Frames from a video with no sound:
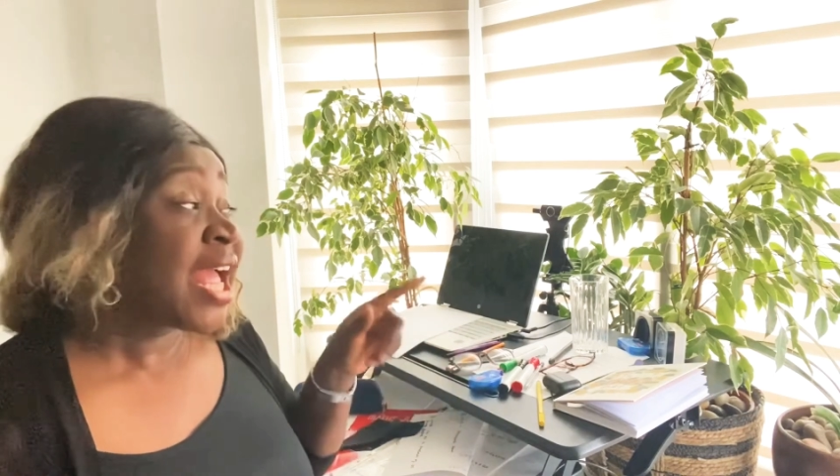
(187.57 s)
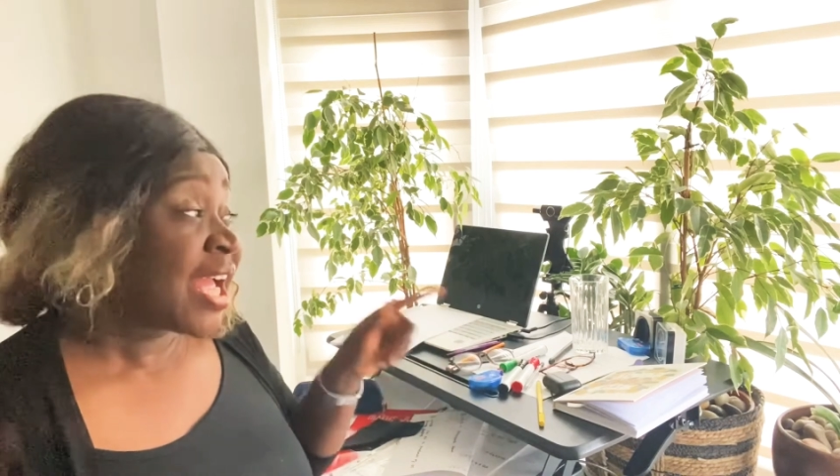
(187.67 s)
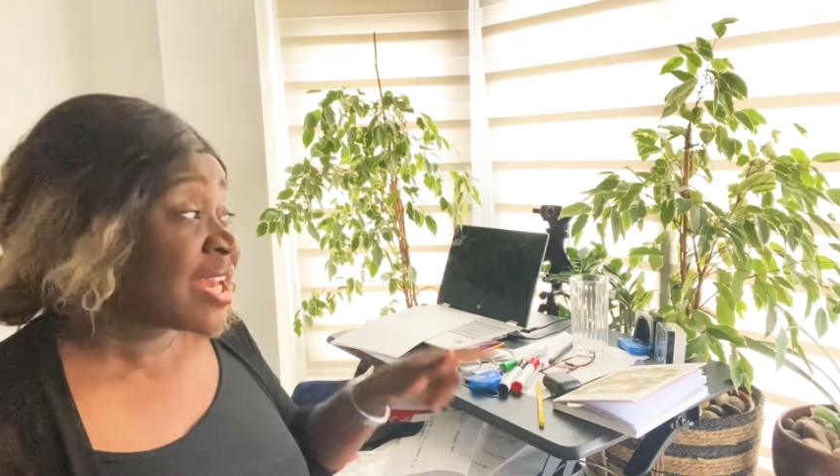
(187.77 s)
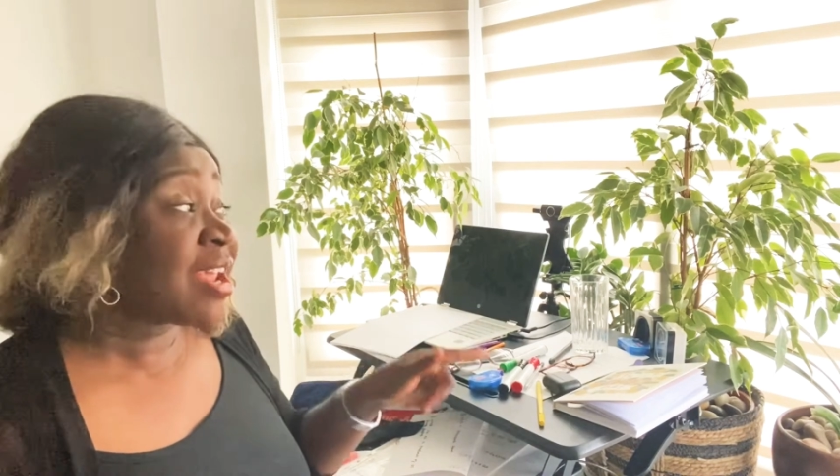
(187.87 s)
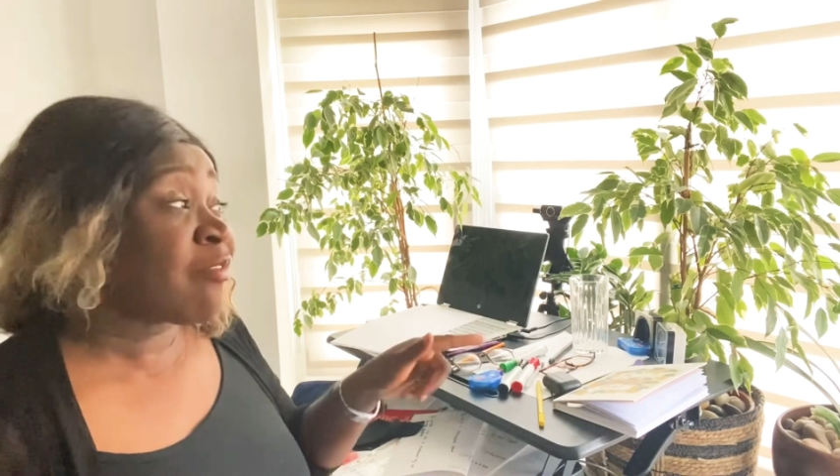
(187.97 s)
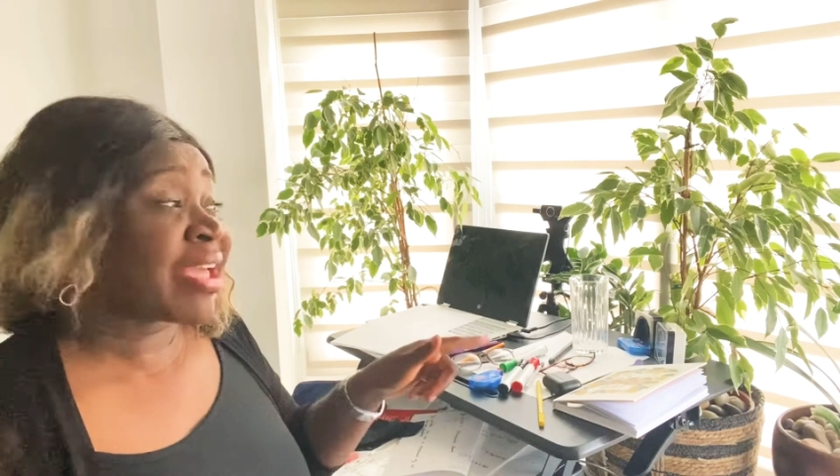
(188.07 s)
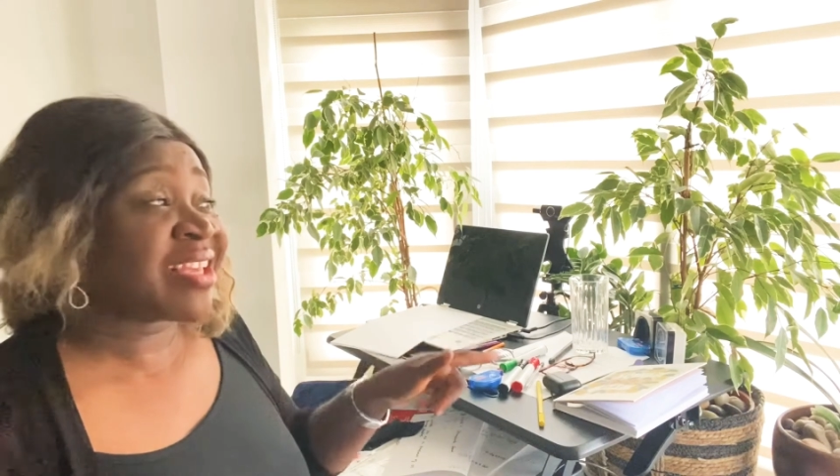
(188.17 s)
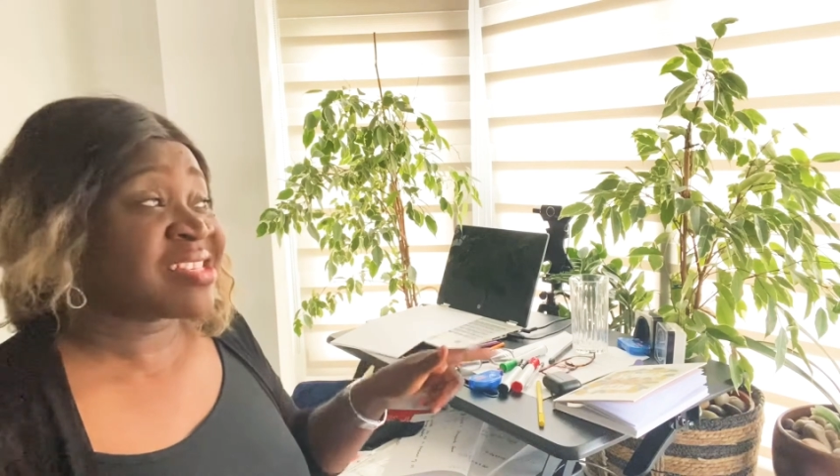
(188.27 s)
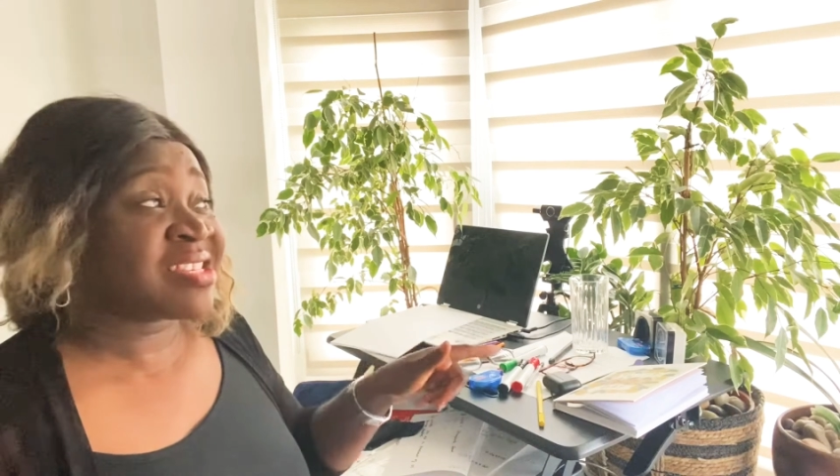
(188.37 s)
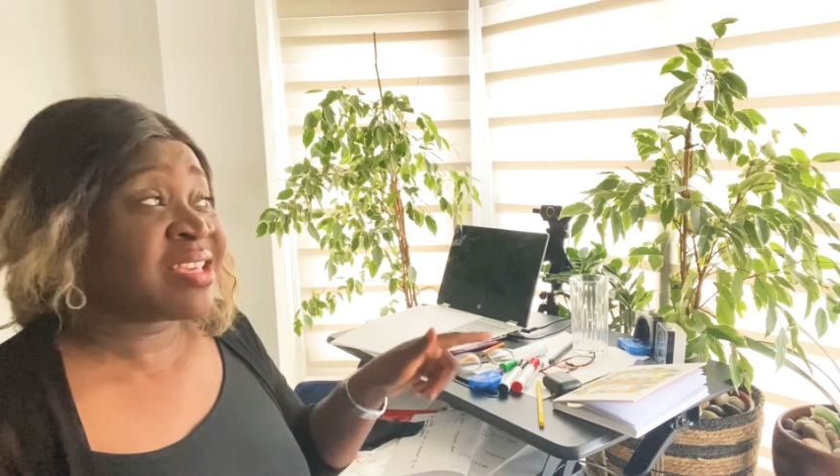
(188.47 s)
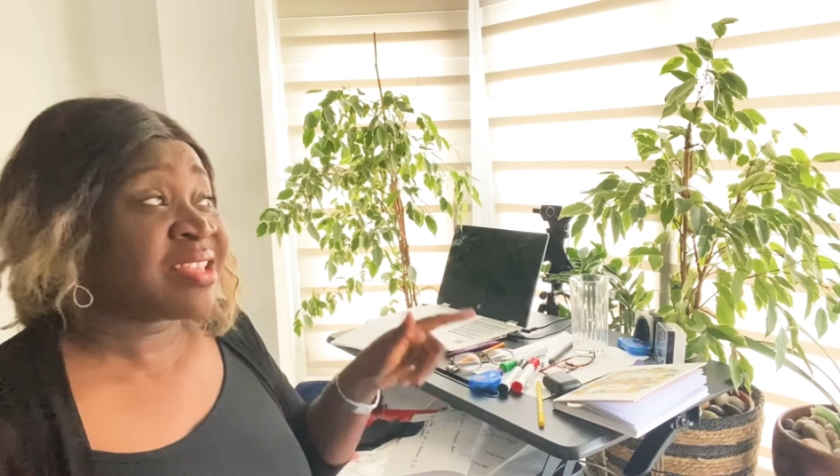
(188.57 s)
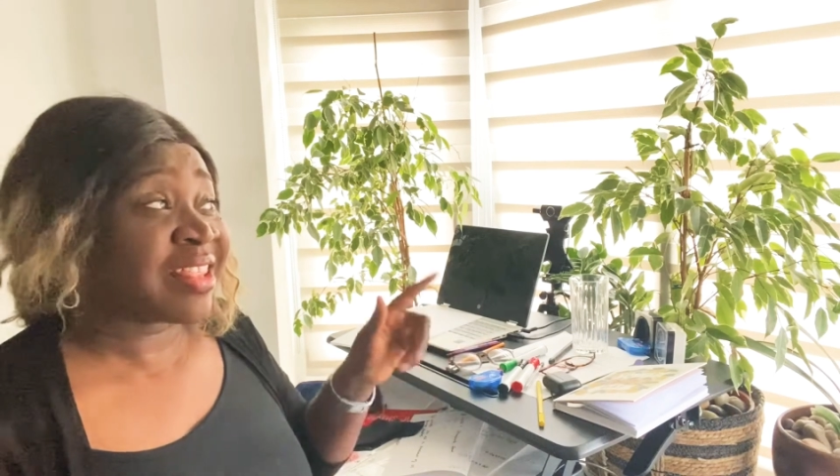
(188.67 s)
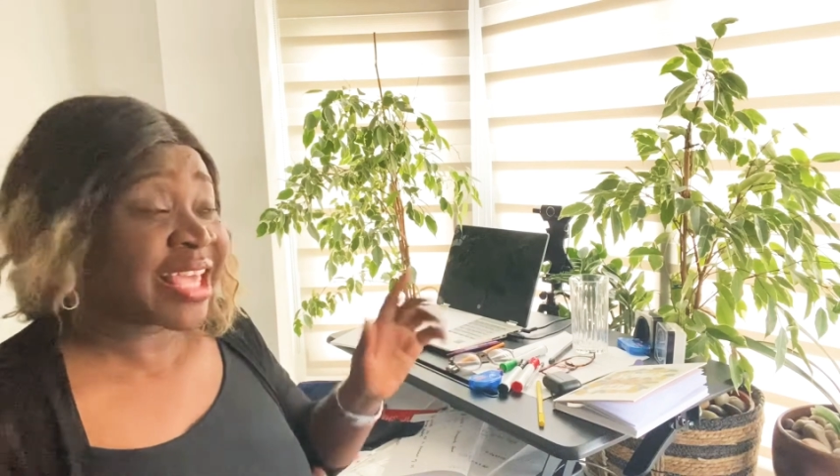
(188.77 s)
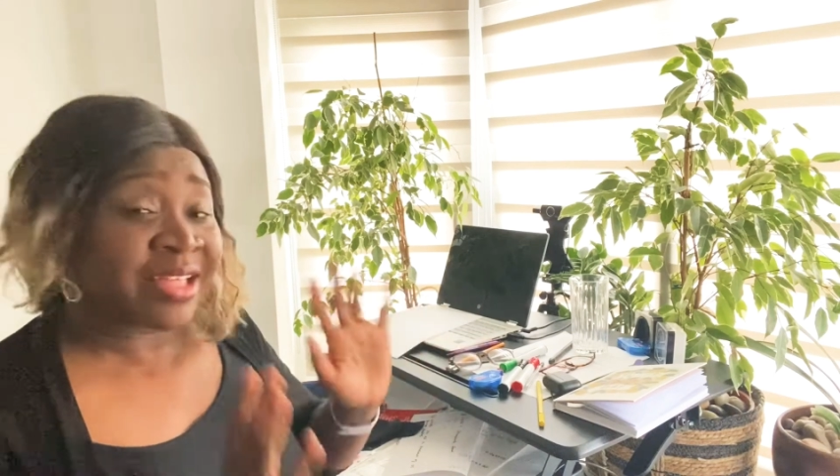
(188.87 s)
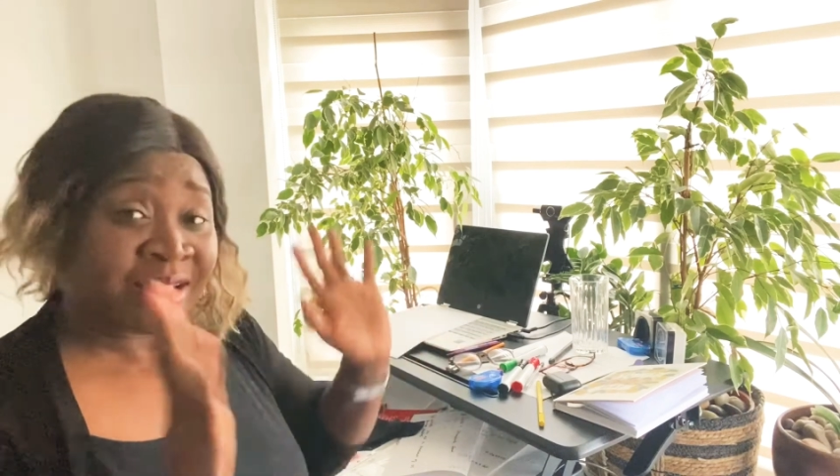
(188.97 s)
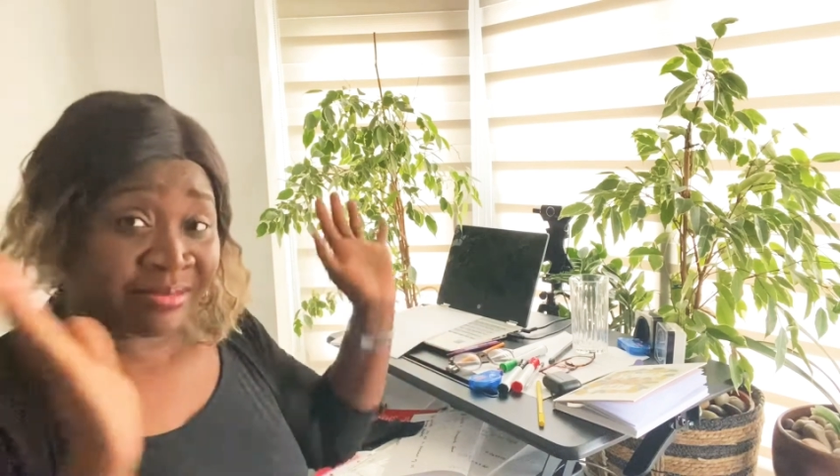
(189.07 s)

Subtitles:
and now I can see like